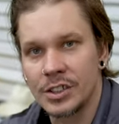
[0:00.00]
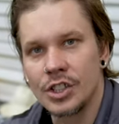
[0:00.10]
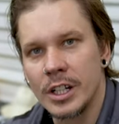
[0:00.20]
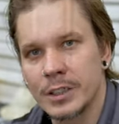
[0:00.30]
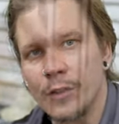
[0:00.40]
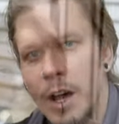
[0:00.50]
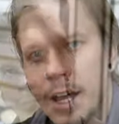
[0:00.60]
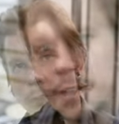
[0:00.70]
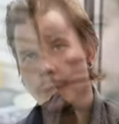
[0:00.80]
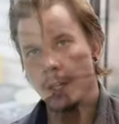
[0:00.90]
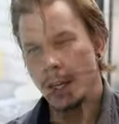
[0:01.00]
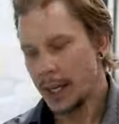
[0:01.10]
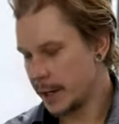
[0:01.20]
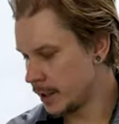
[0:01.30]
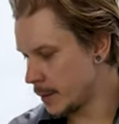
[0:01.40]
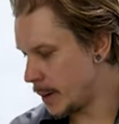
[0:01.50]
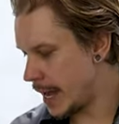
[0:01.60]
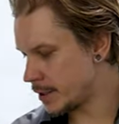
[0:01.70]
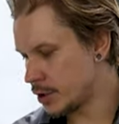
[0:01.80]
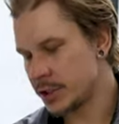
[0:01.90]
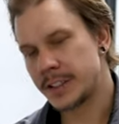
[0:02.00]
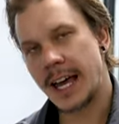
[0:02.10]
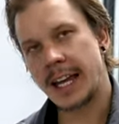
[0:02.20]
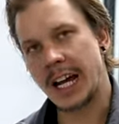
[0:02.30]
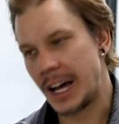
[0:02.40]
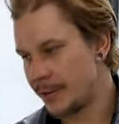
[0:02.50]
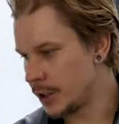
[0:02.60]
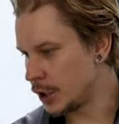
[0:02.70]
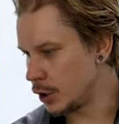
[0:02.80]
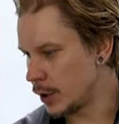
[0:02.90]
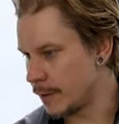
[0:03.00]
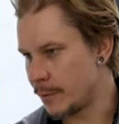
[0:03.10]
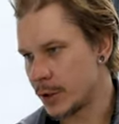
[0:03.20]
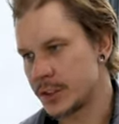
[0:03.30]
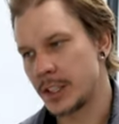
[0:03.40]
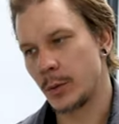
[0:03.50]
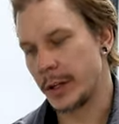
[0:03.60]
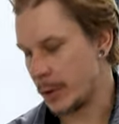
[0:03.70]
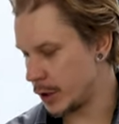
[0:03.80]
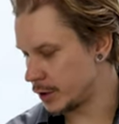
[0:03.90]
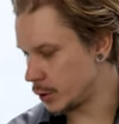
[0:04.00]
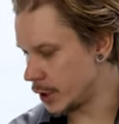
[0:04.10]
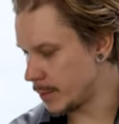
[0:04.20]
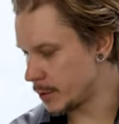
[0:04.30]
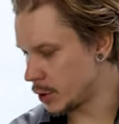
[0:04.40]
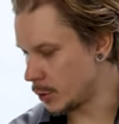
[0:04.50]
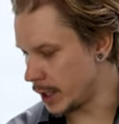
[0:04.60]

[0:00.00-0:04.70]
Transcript: is just fine. Here on the passenger side of the unit, first thing we're going to come to